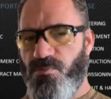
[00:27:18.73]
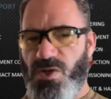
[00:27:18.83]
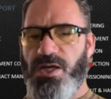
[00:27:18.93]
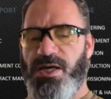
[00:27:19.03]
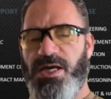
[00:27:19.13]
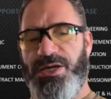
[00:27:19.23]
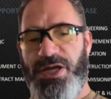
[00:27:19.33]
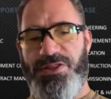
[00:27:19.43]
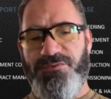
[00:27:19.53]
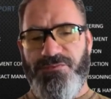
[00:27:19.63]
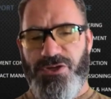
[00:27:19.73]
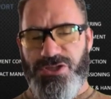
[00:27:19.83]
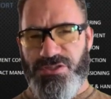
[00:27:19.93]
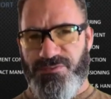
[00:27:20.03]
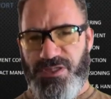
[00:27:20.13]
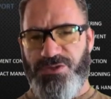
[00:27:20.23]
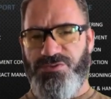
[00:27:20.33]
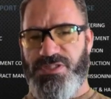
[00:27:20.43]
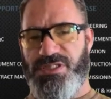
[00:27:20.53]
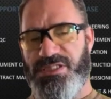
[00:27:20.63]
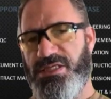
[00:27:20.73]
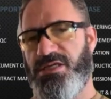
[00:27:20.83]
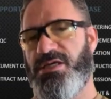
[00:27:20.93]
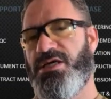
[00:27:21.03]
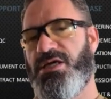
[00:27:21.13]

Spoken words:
another version of KEY360.